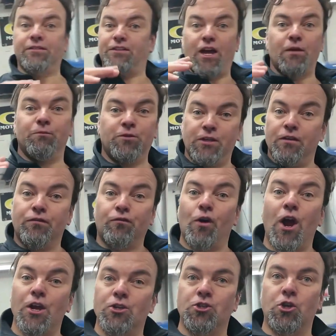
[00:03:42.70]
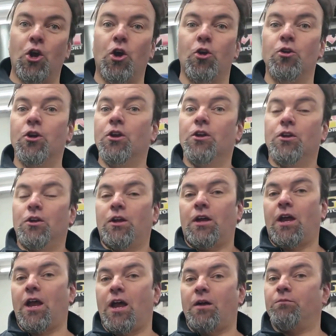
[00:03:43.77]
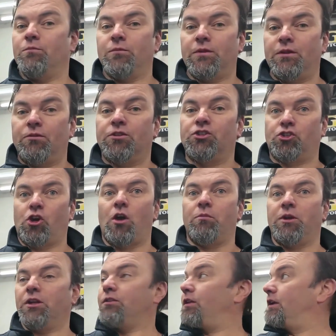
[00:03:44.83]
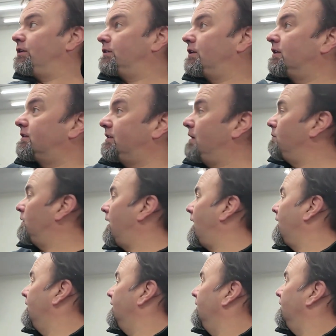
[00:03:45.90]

the same diff ratio. Um, there are so many things that are similar